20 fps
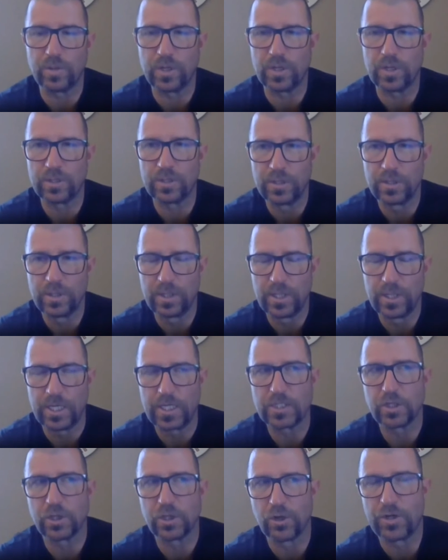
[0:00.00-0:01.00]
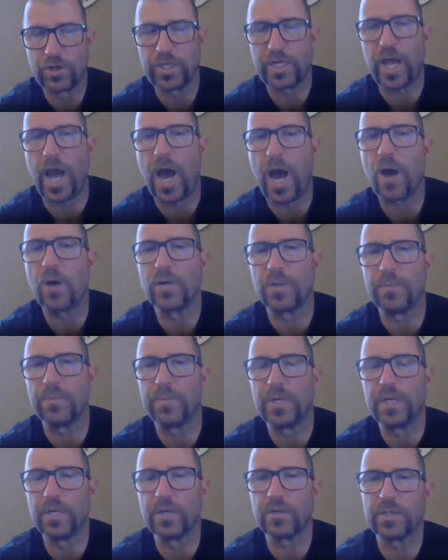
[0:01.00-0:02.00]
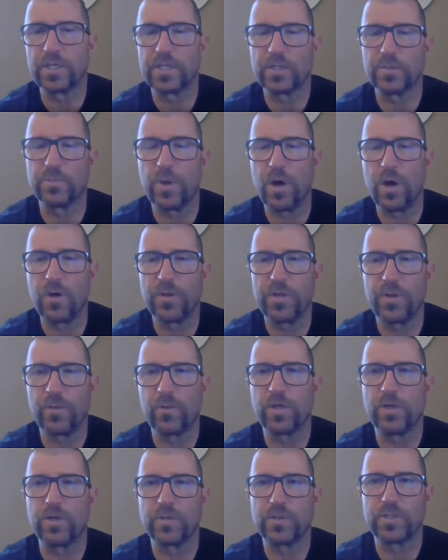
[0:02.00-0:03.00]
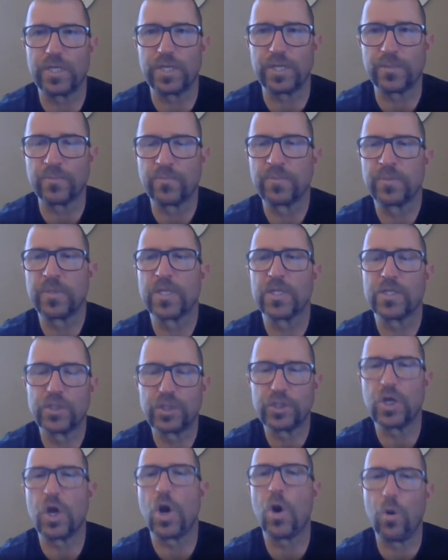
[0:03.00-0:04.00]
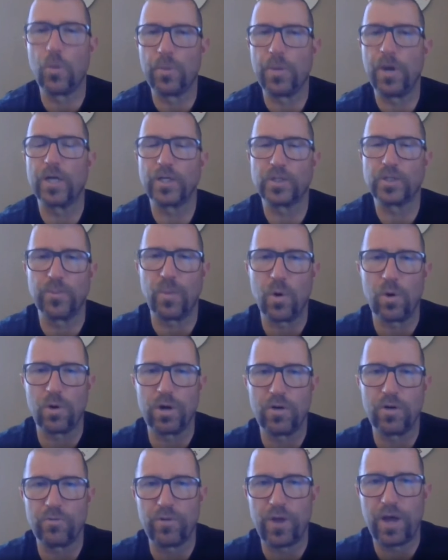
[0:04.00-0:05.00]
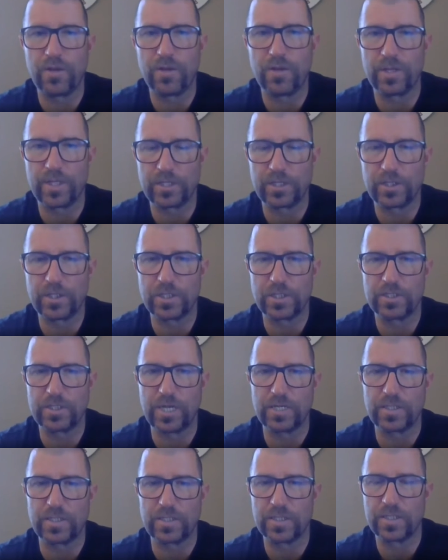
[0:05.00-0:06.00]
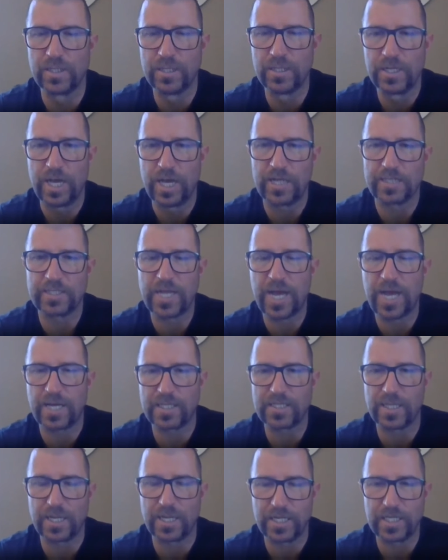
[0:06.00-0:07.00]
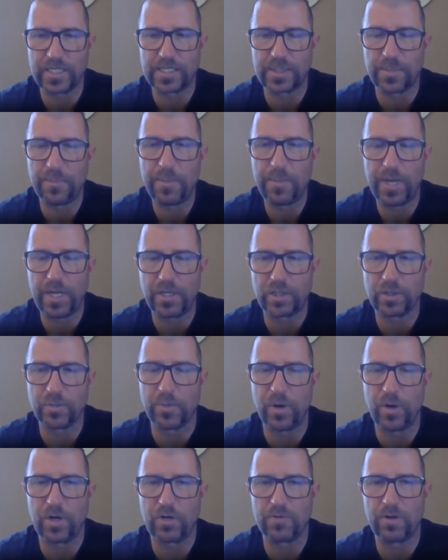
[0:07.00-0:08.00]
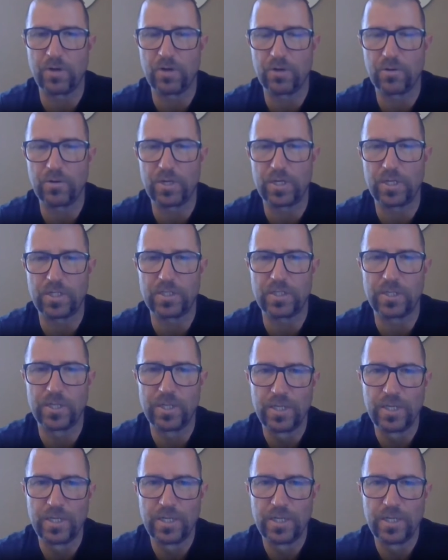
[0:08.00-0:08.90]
Well, it's learning how to mill this malt that we're using so much more of, rather than just as an accent. It's a major part of our grist.